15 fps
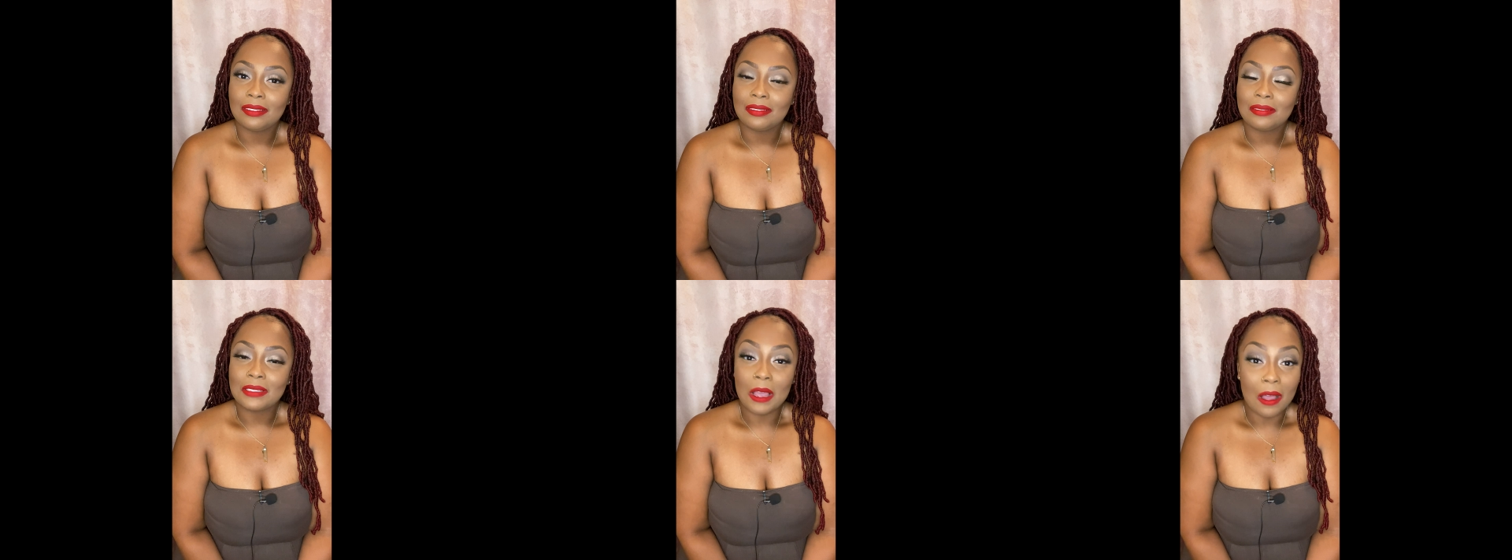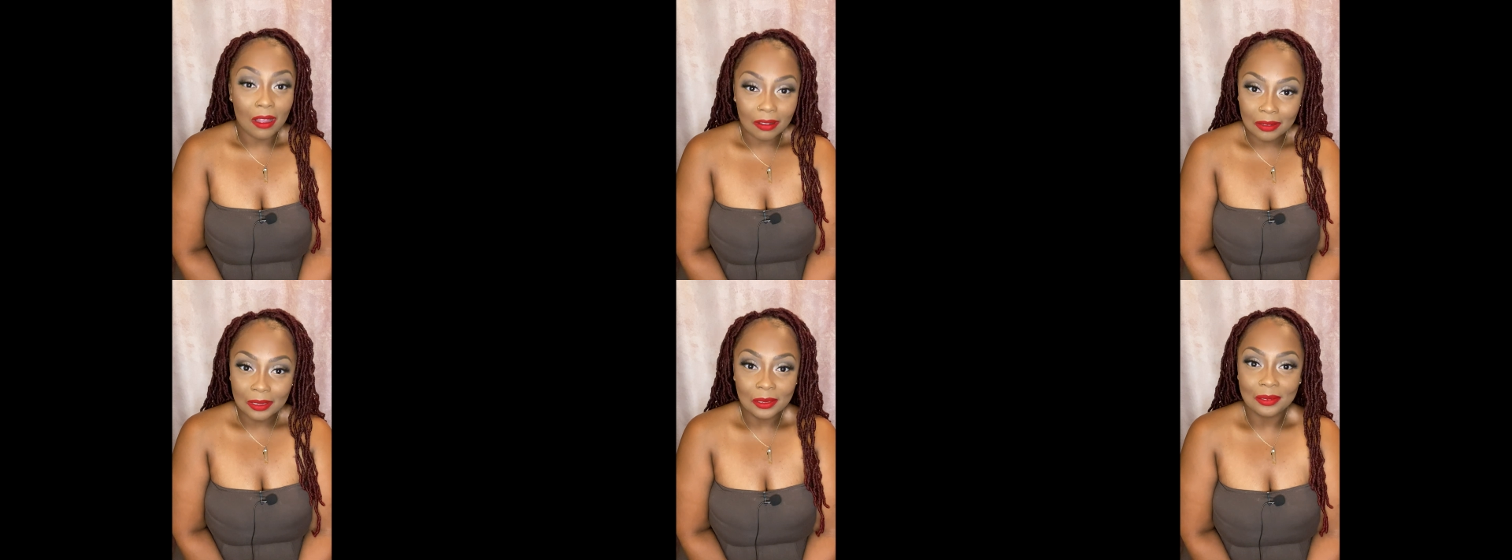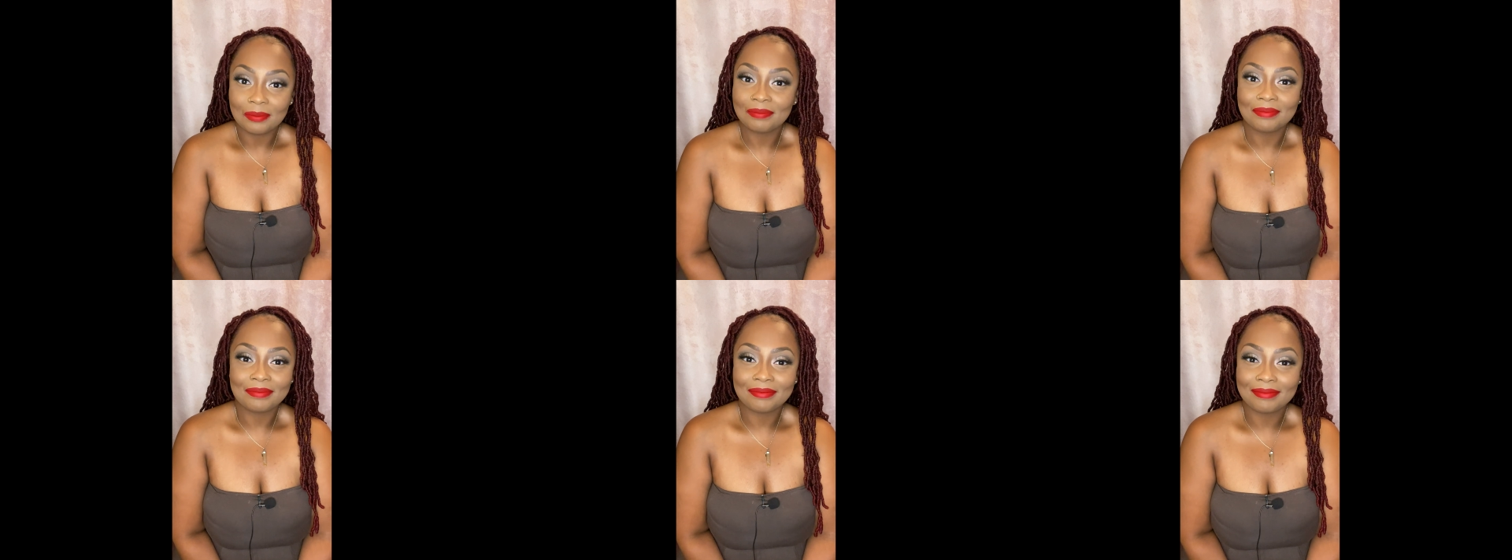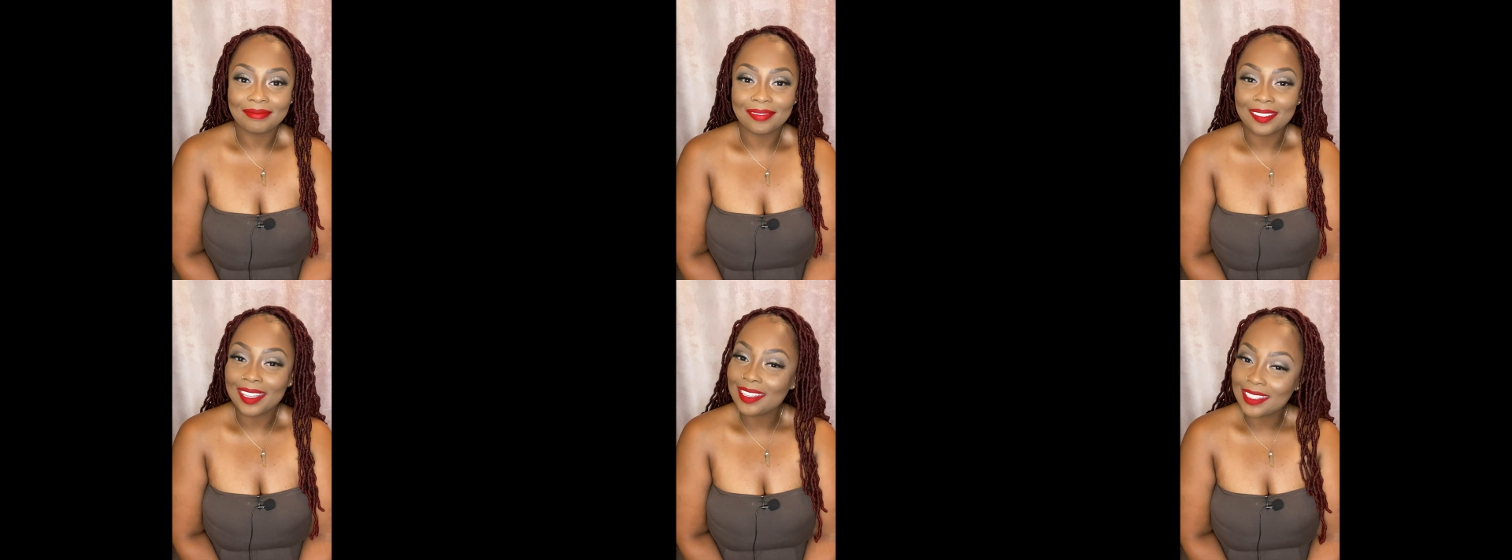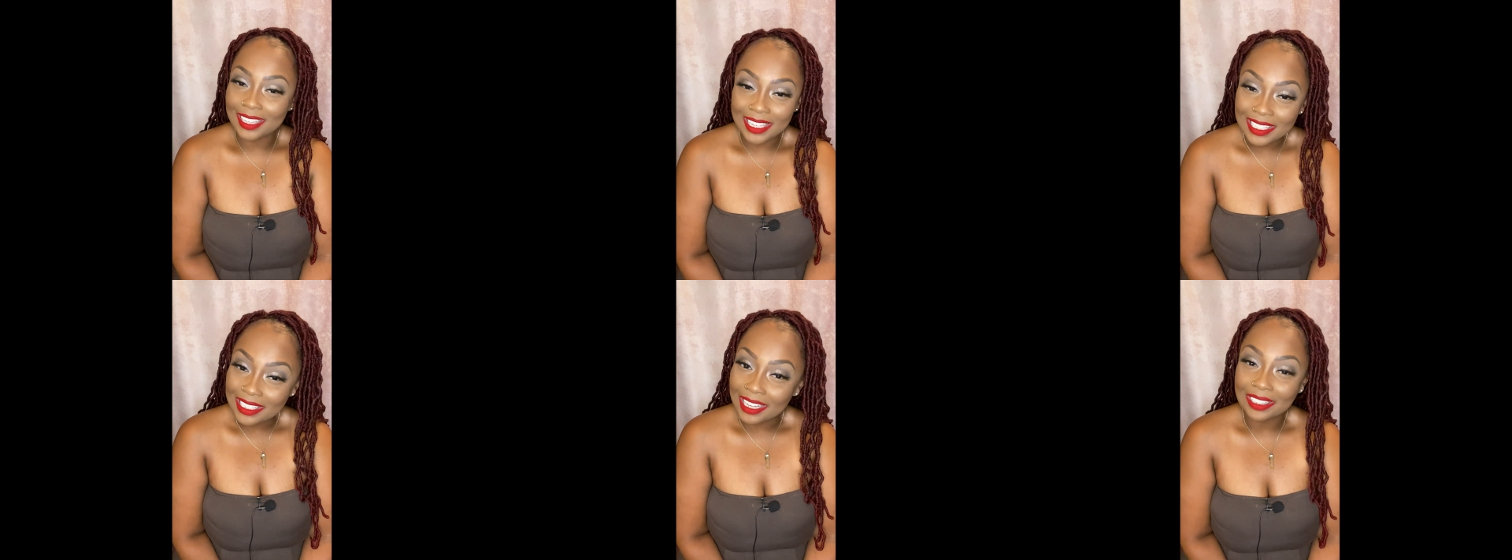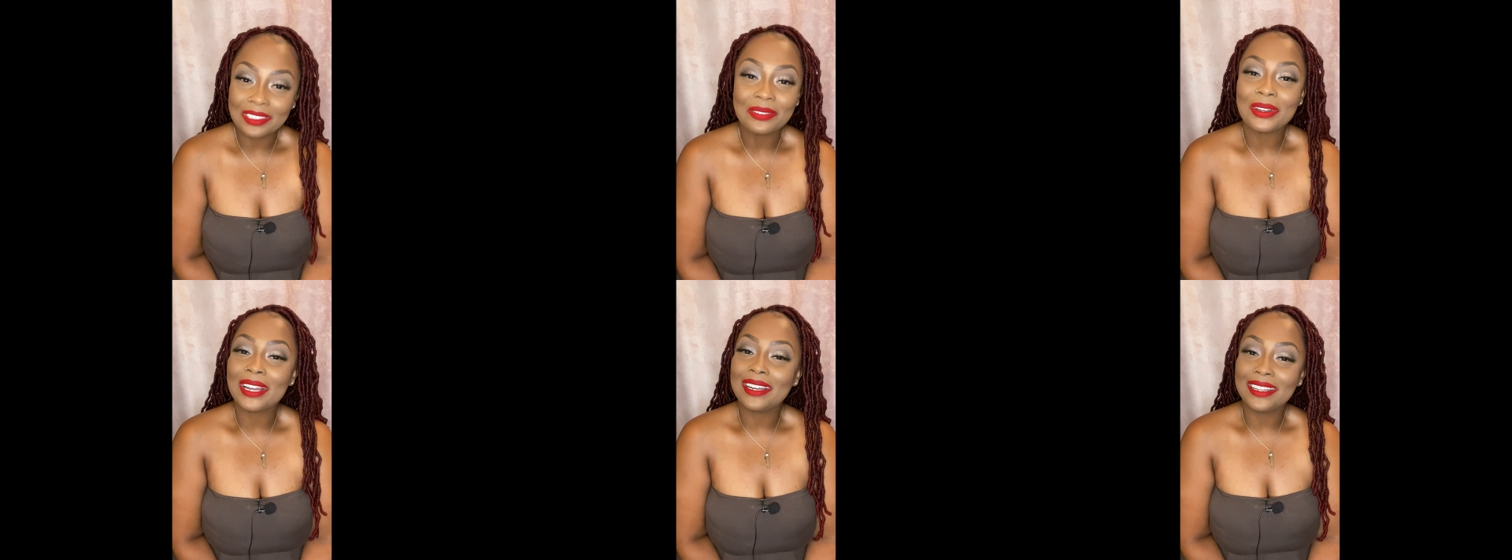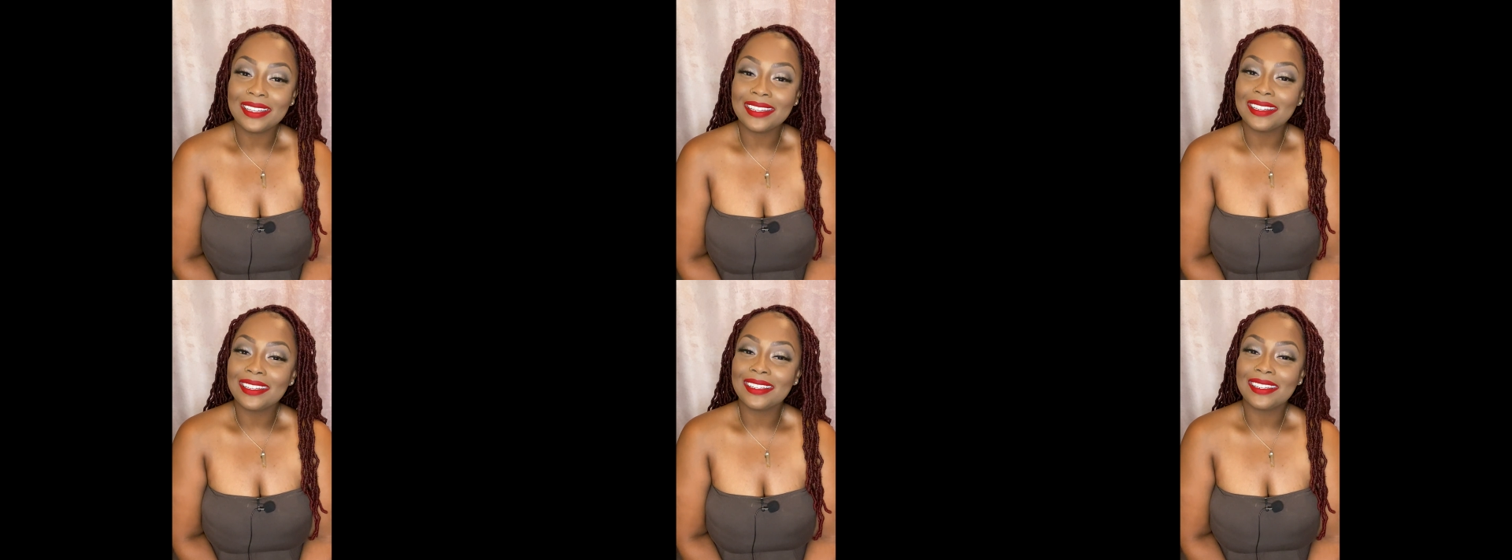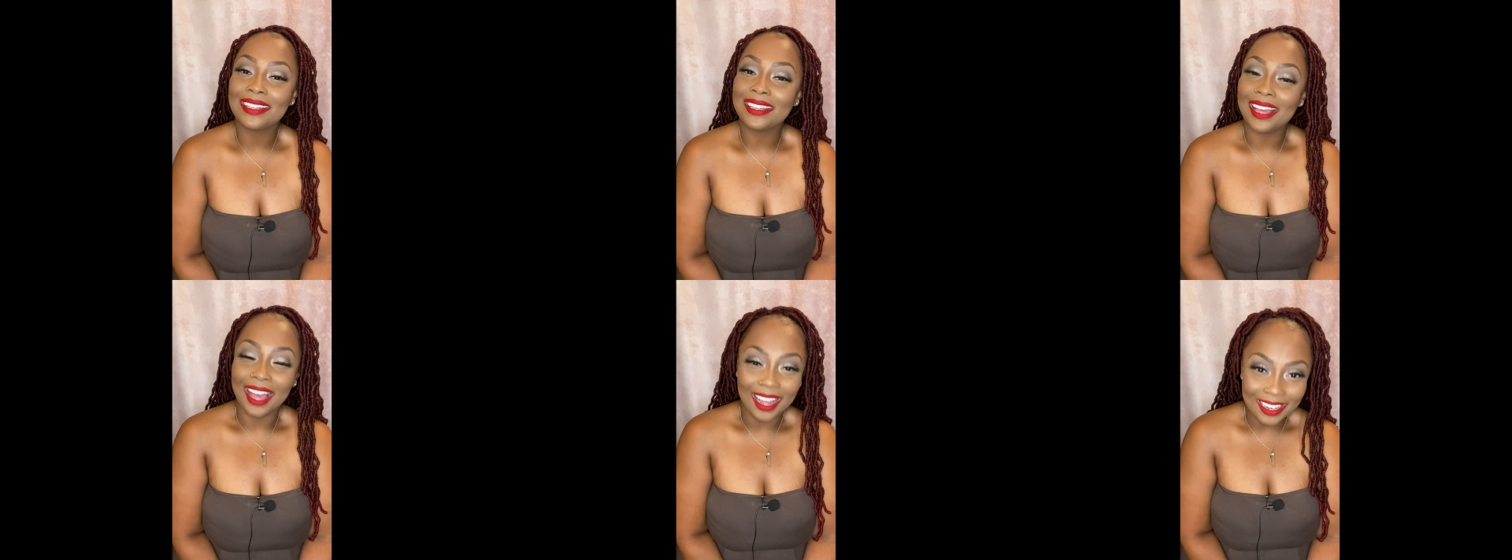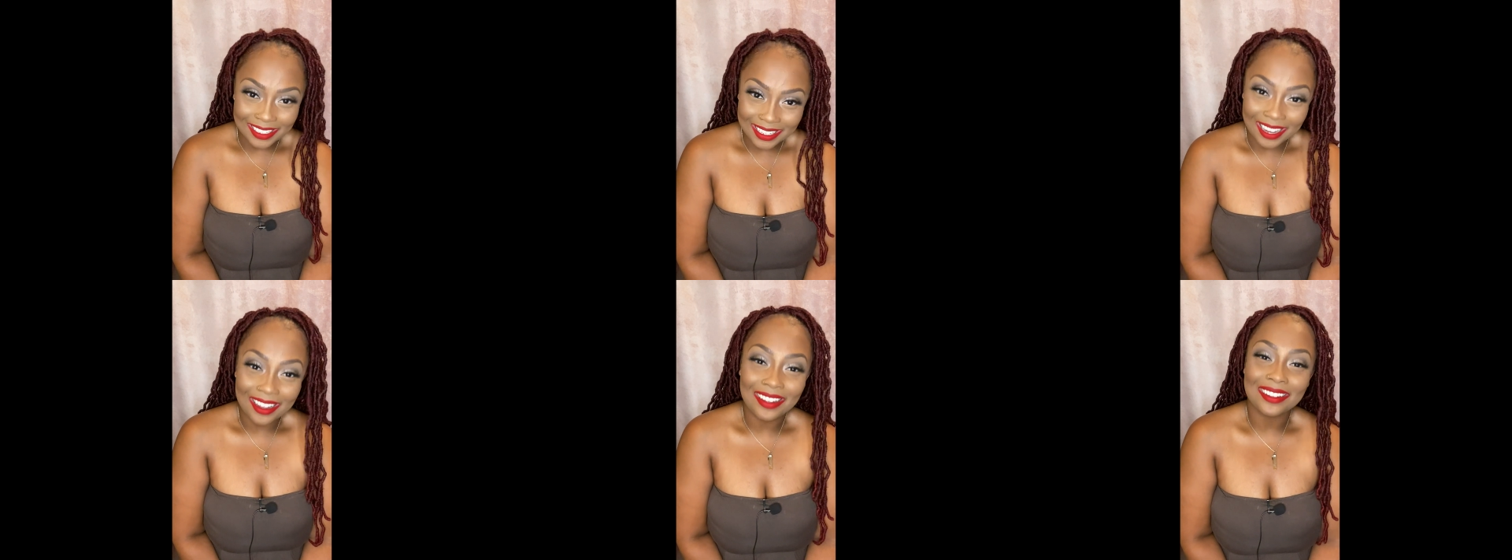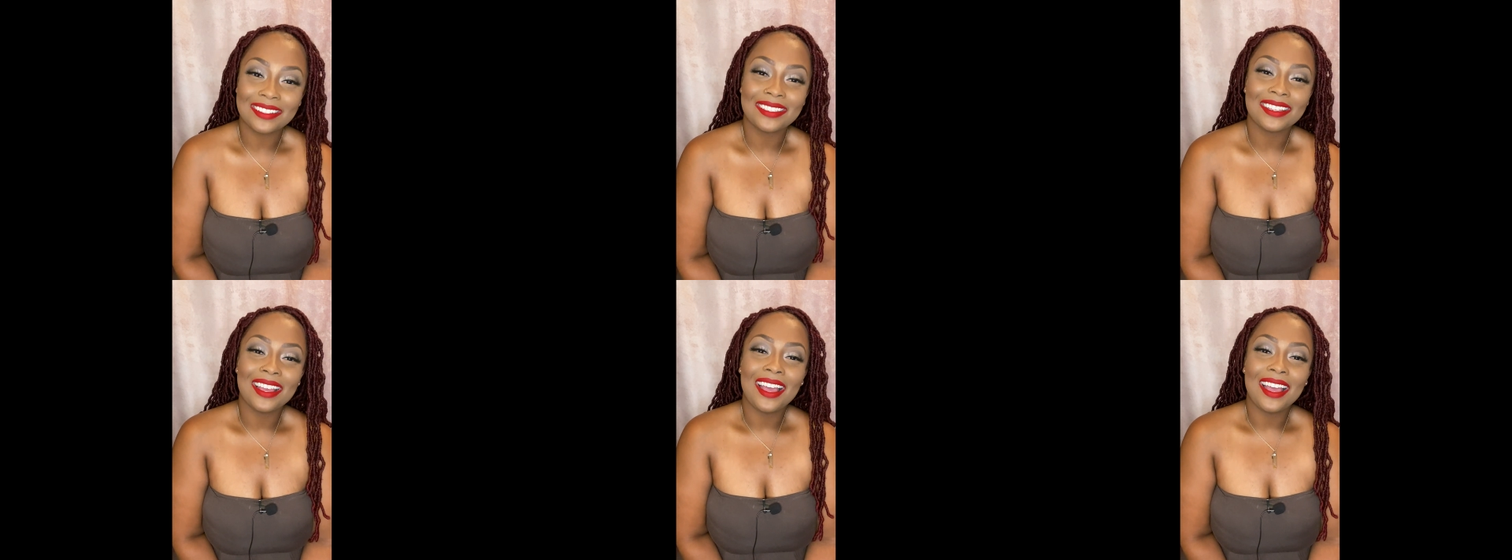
talk, because that's exactly what I did. I talked.